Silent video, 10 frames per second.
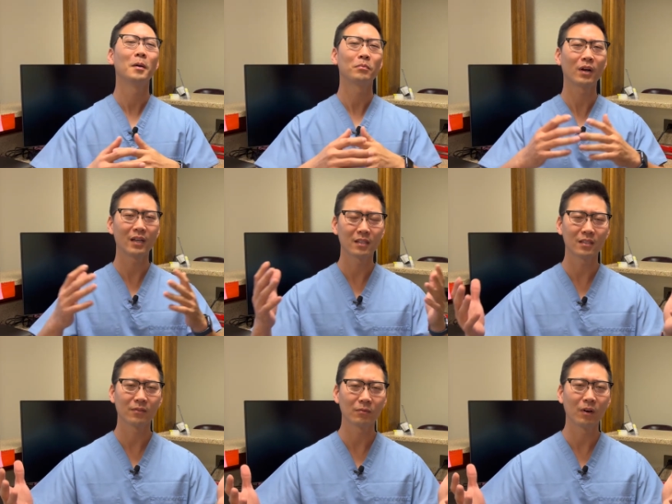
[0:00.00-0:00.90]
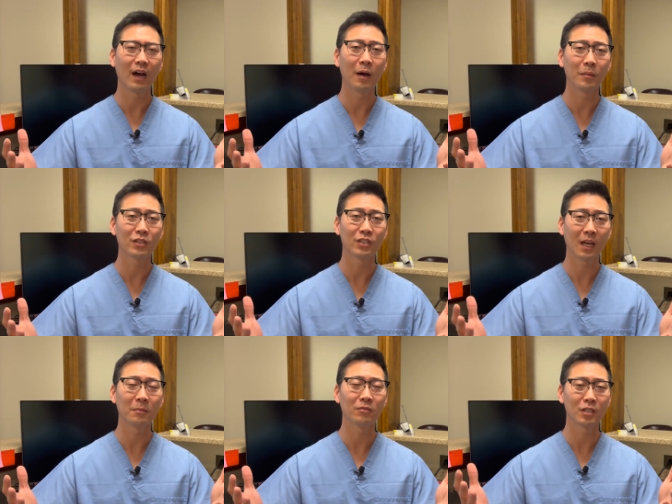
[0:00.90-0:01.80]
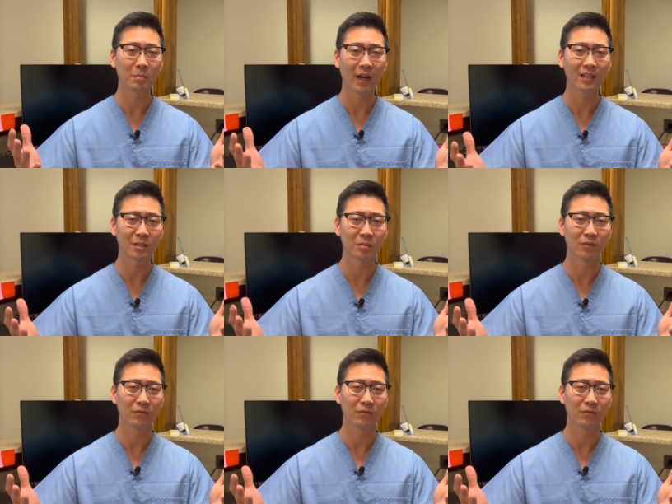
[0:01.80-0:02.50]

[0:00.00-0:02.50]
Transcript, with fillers: process of how much I'm responsible